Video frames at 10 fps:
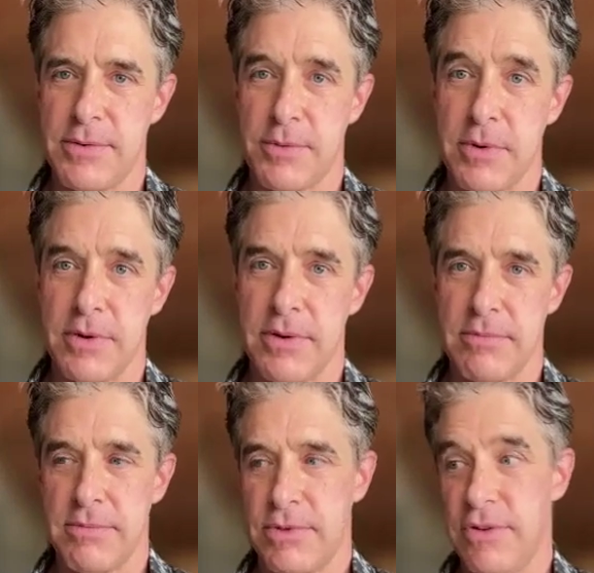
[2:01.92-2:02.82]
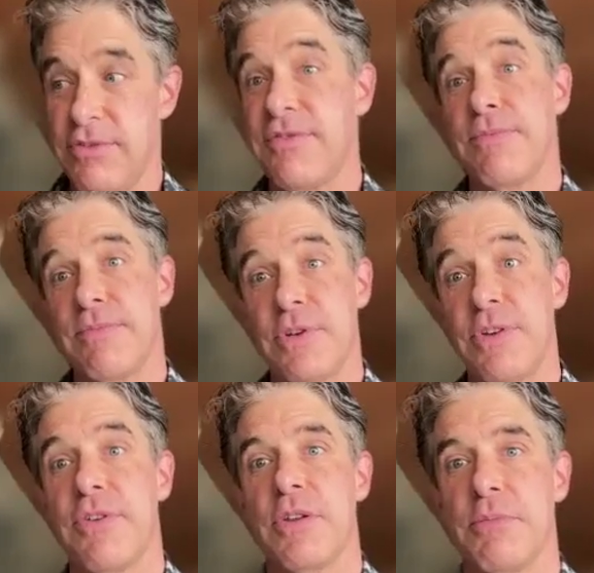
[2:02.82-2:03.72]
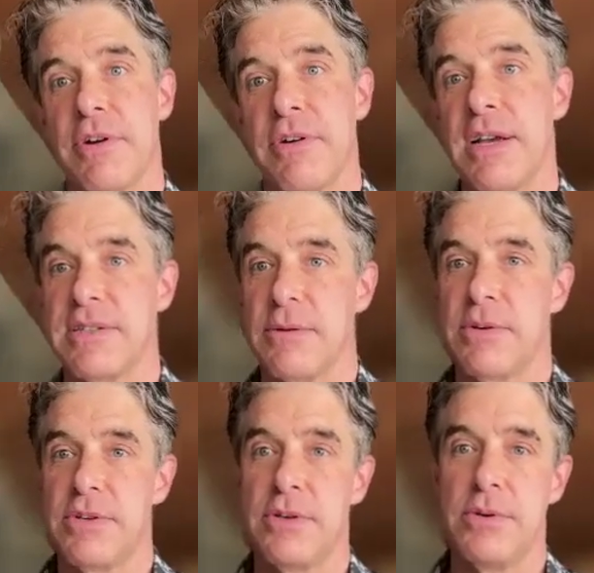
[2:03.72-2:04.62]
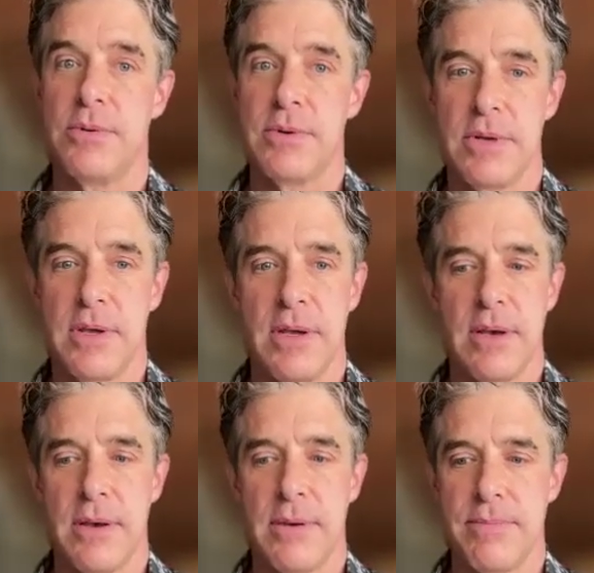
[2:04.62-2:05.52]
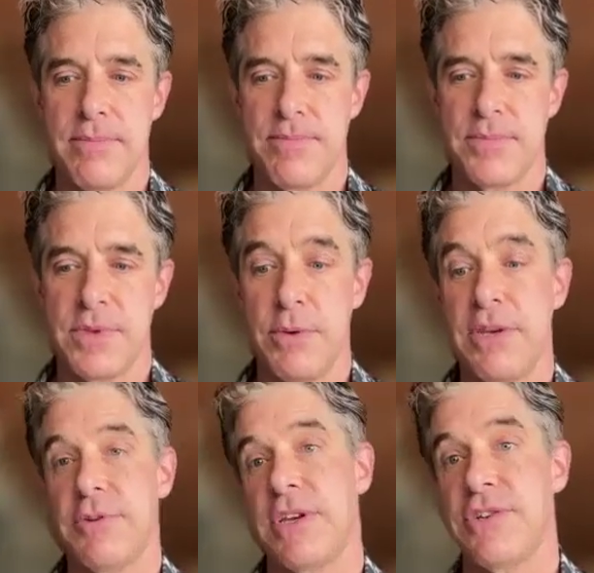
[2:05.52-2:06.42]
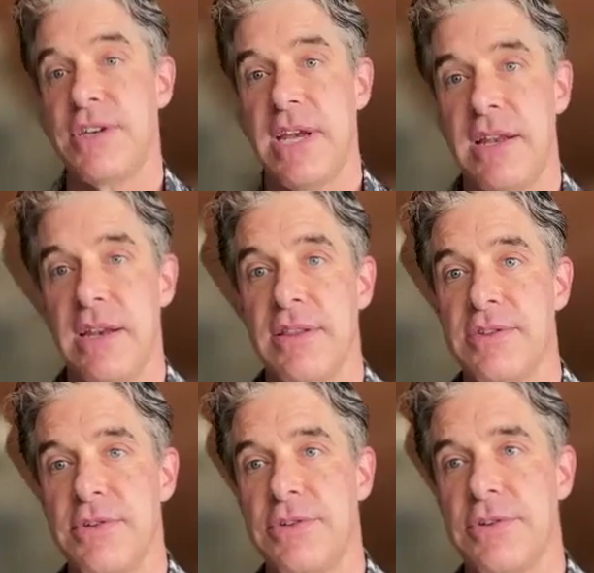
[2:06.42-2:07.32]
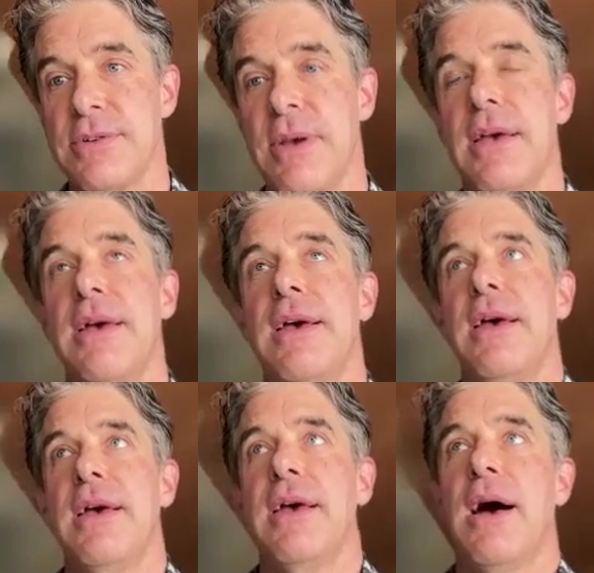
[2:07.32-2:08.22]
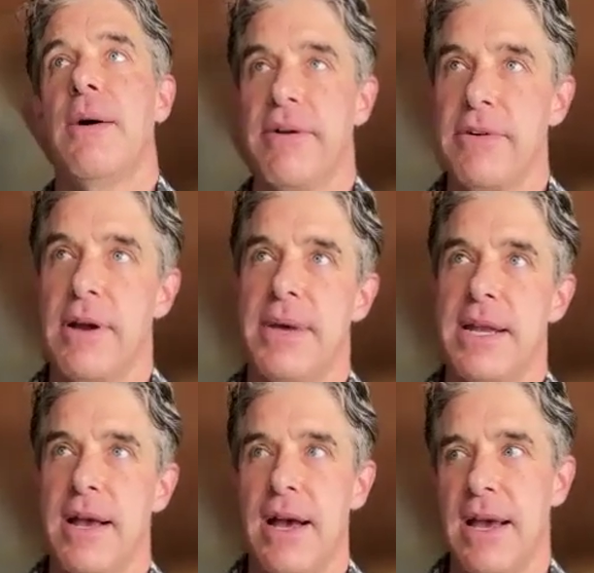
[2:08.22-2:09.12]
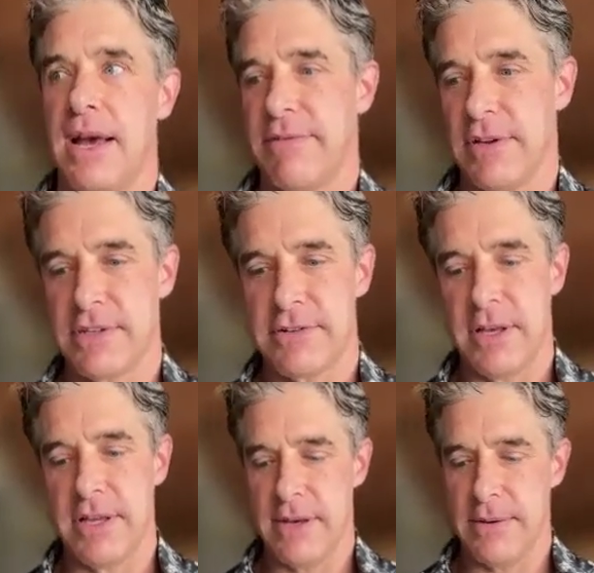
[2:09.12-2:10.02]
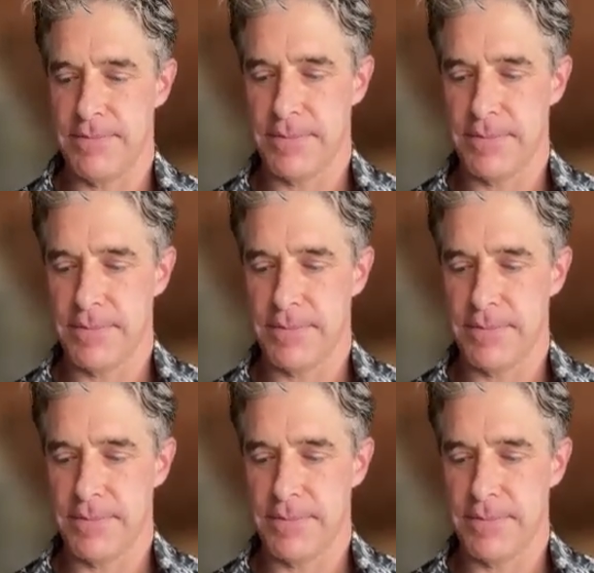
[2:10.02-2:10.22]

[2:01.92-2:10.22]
were too further progressed, they were too interdigitated in the sutures. However, I met a guy out of Australia,